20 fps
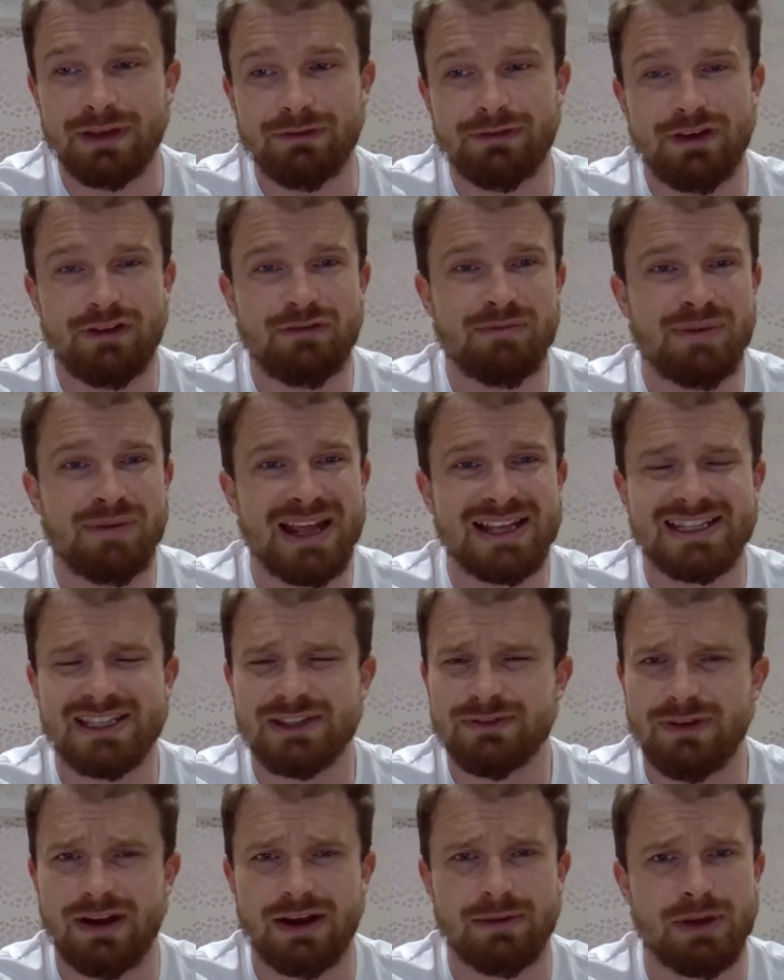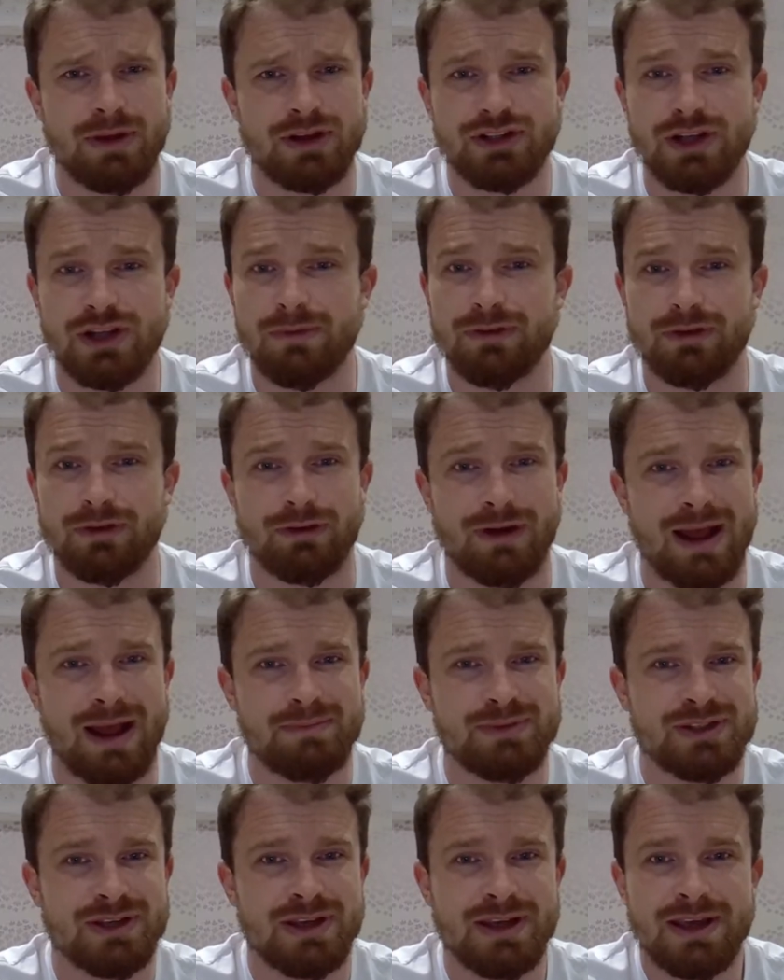think 5th place is very much up for
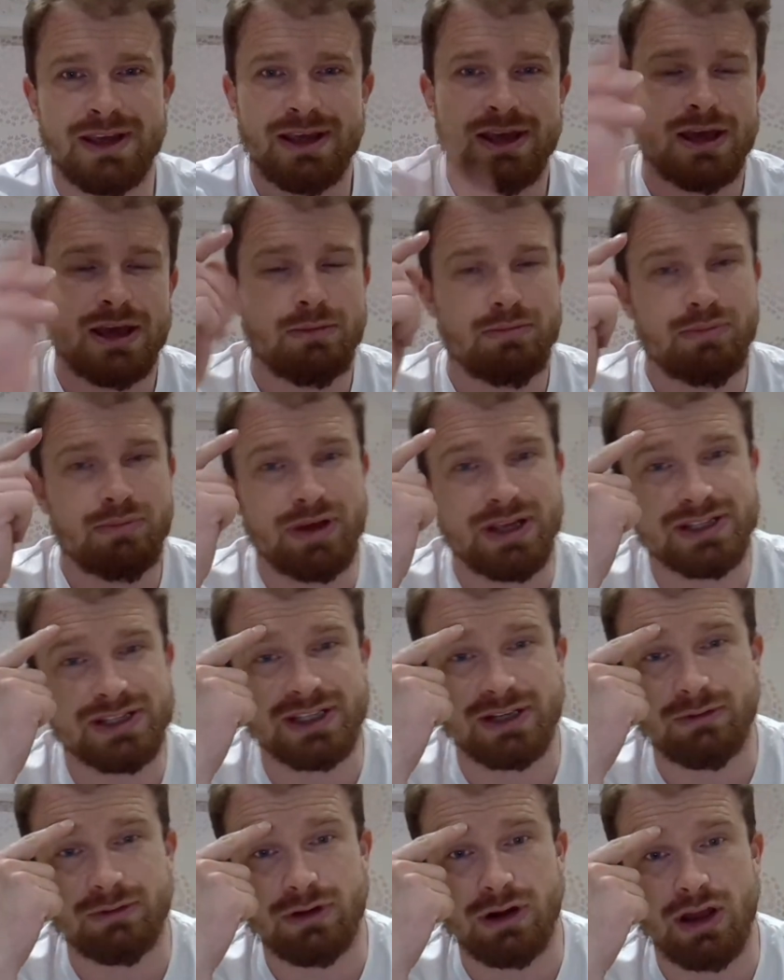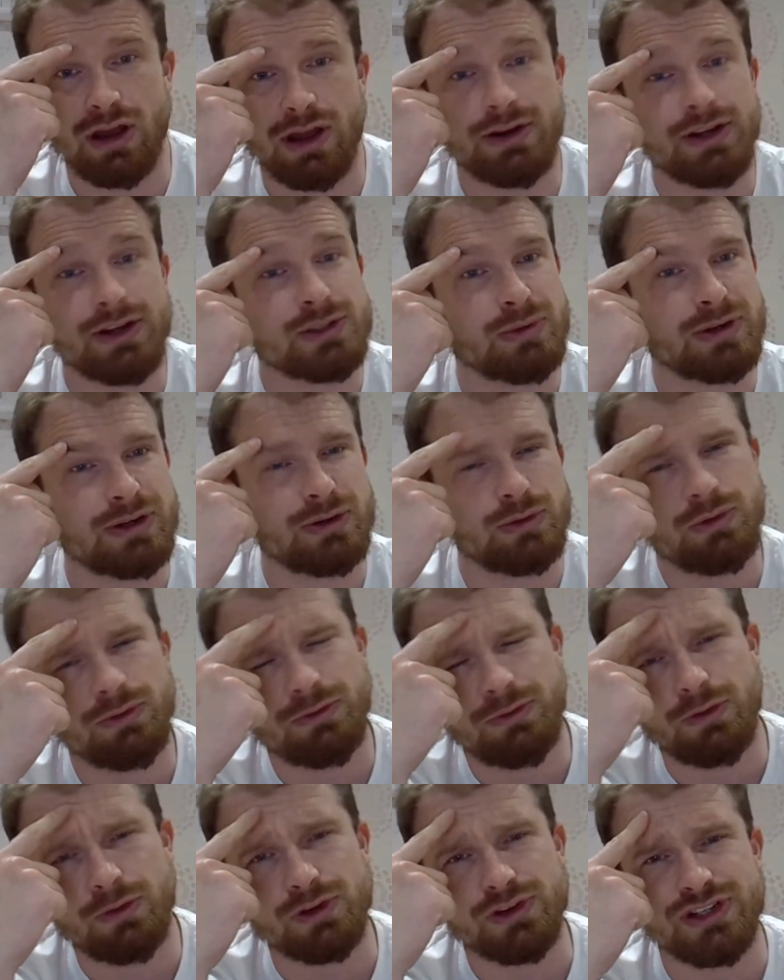grabs, but it's going to rely on us winning
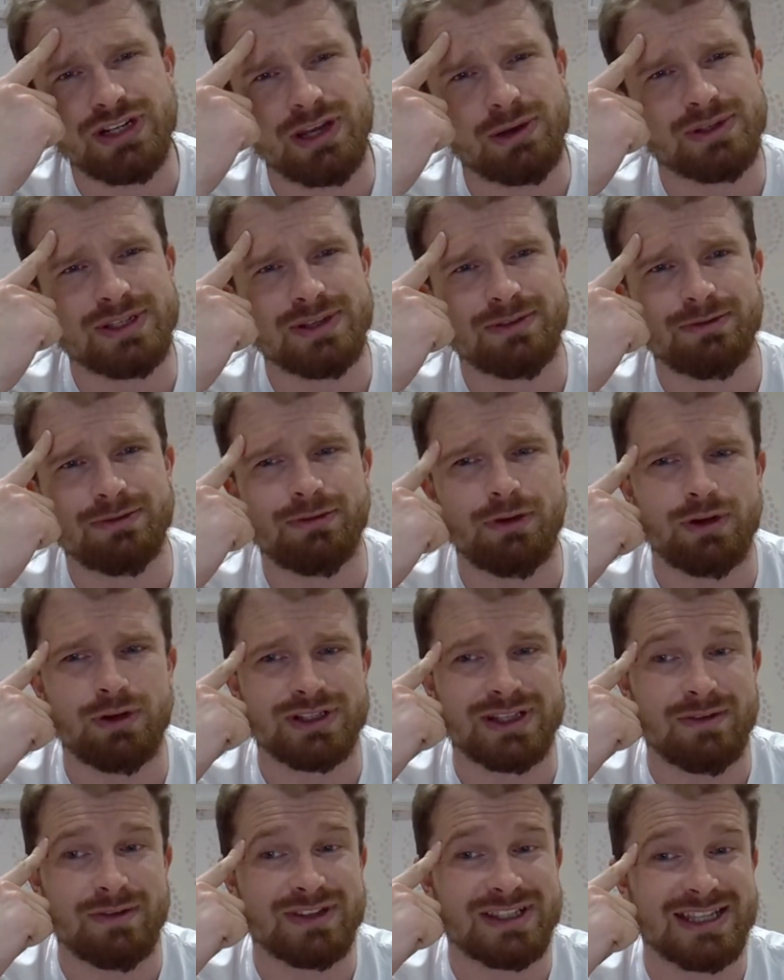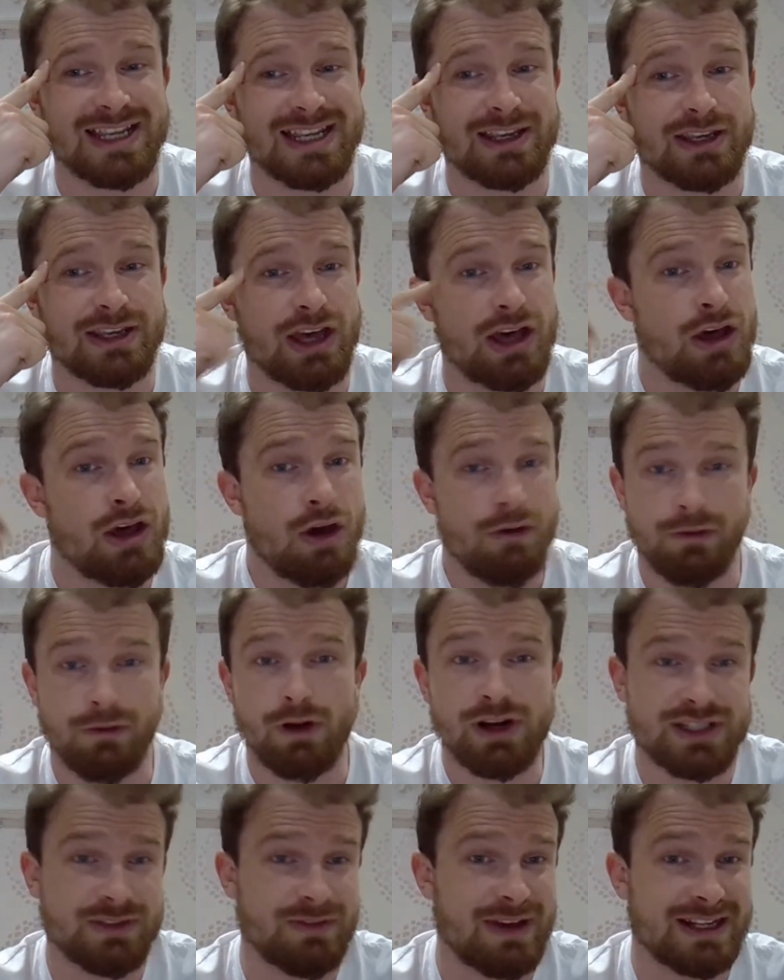all 4 and Chelsea and Forest have a stinker.
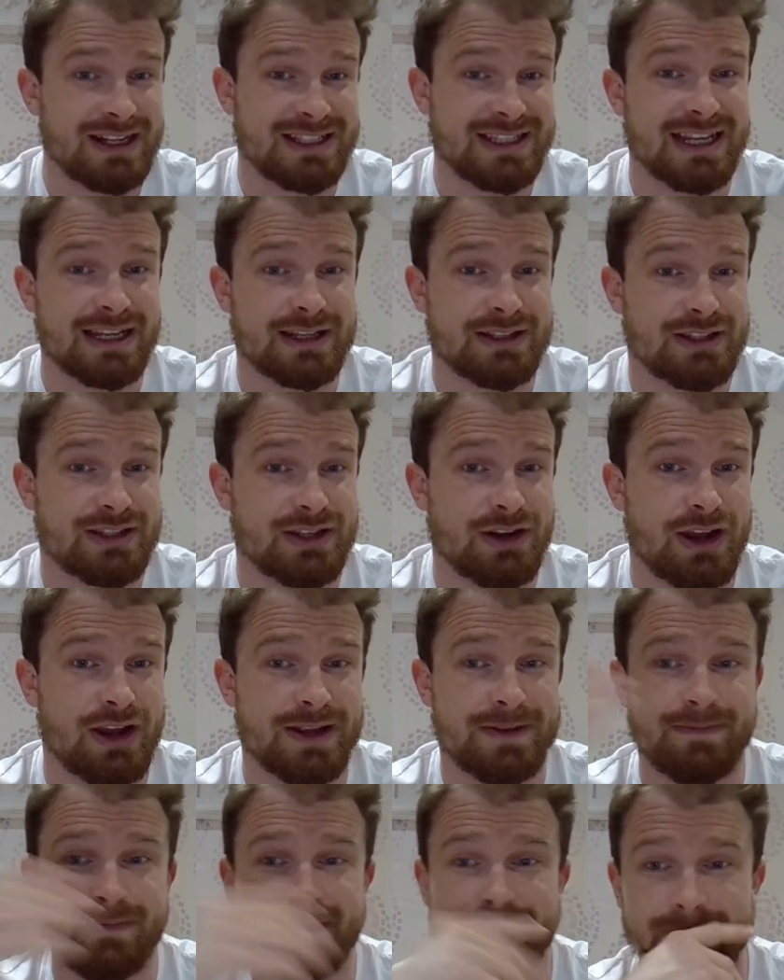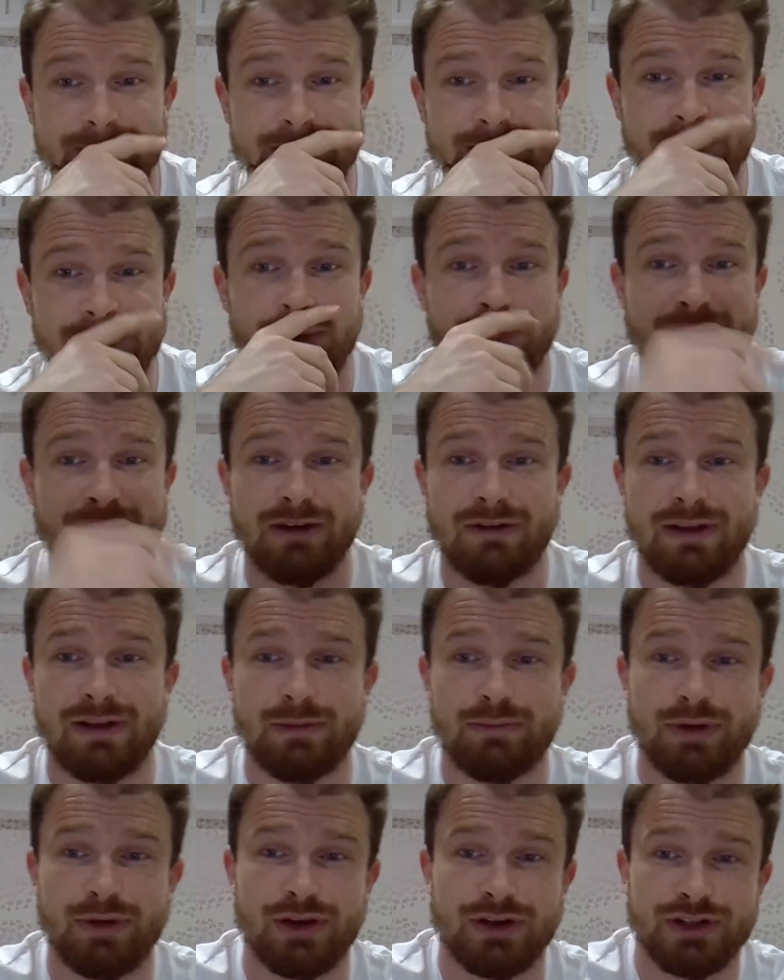Forest have had a stinker tonight. Let's not beat
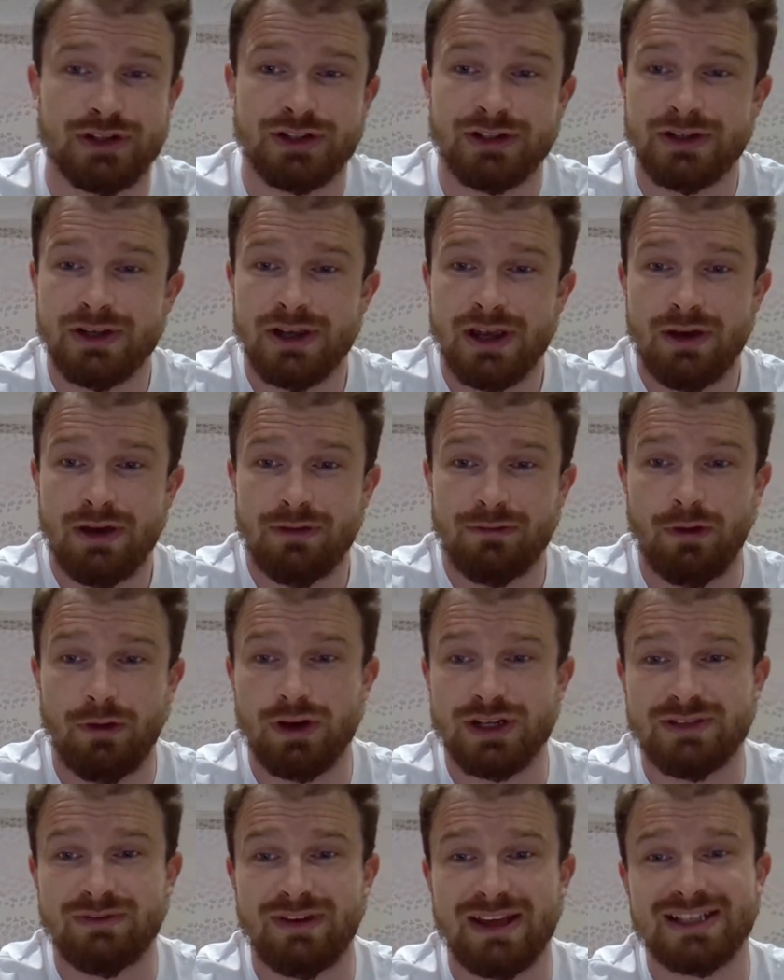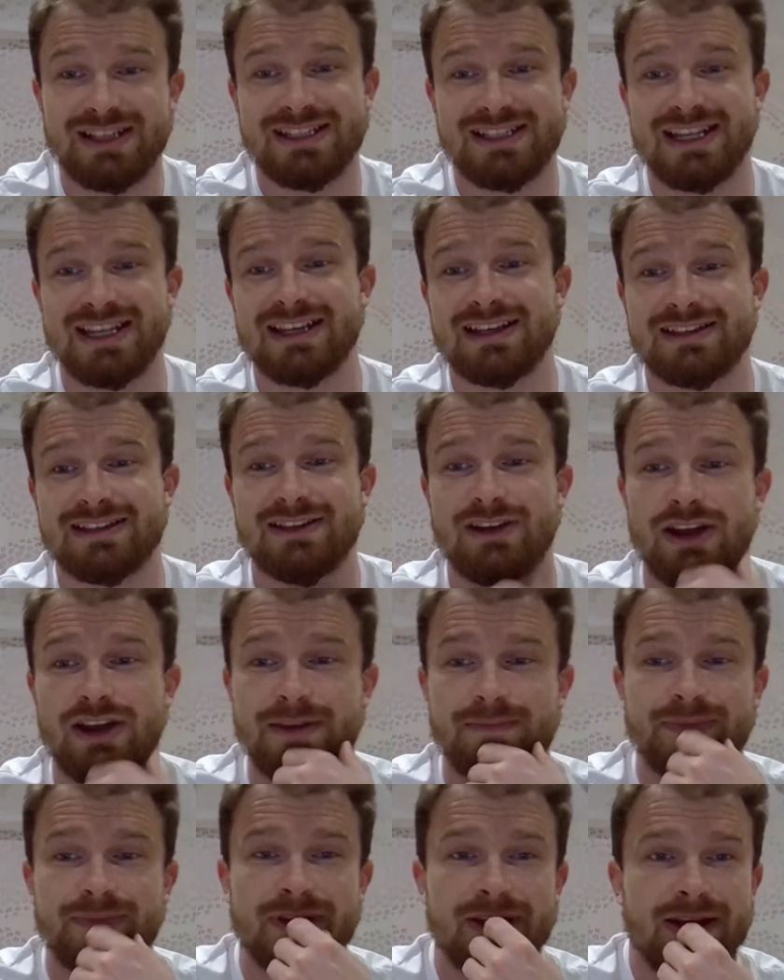around the bush. Forest have had a stinker
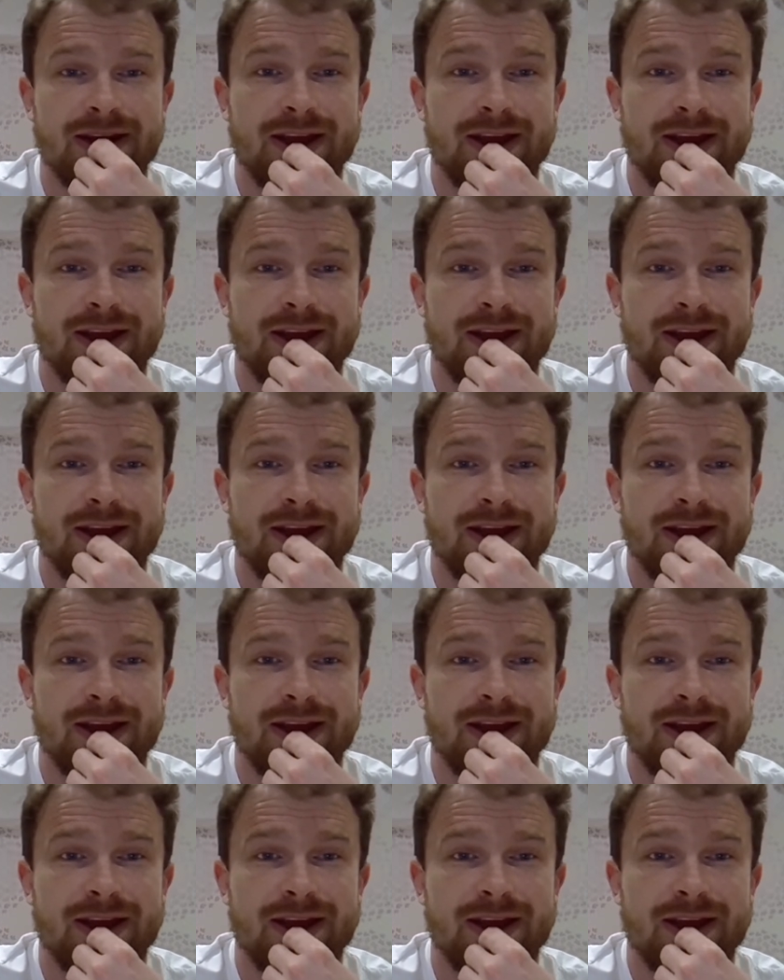tonight.